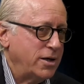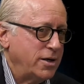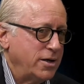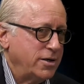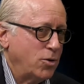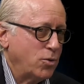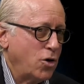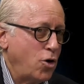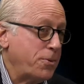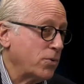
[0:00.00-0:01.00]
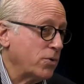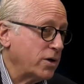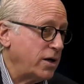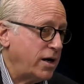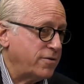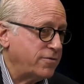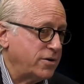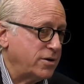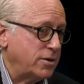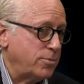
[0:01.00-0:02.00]
we're going to have
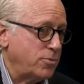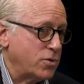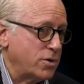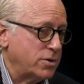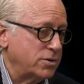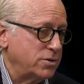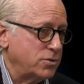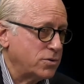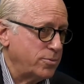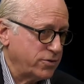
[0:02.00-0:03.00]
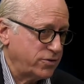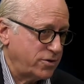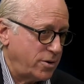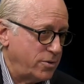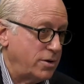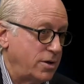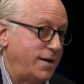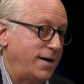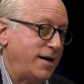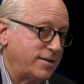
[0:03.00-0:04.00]
a more normal summer.
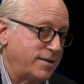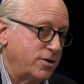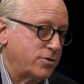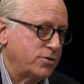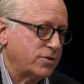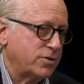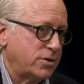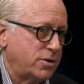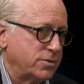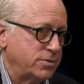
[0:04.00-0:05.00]
I think there's a little